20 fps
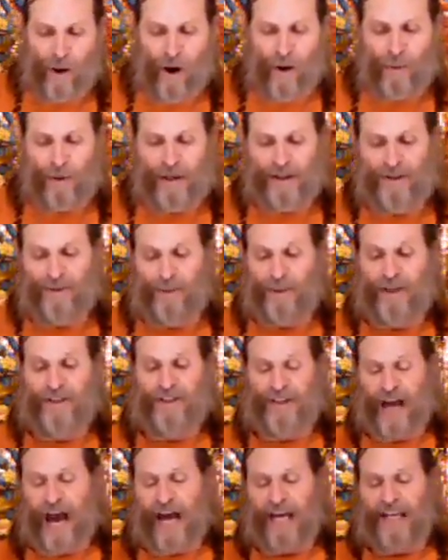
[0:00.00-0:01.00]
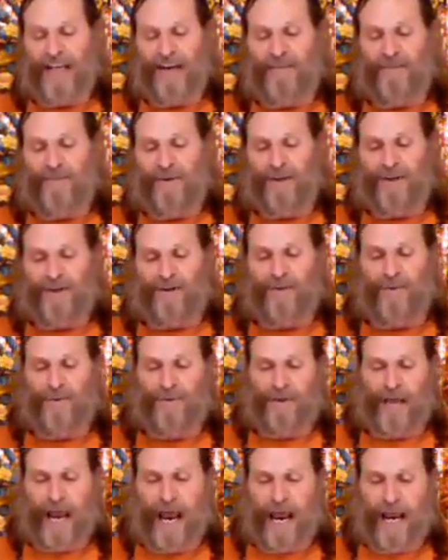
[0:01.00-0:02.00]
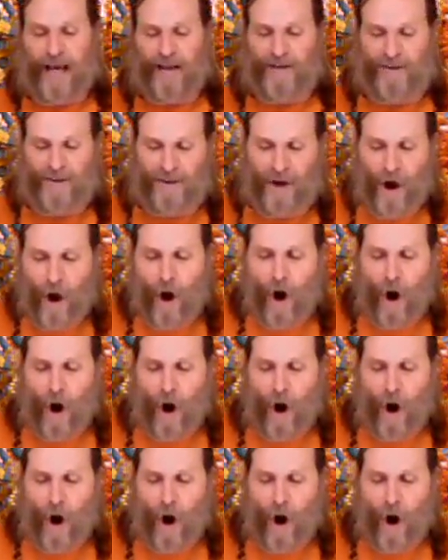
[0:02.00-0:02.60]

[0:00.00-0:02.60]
always reside in Vishnu's hands.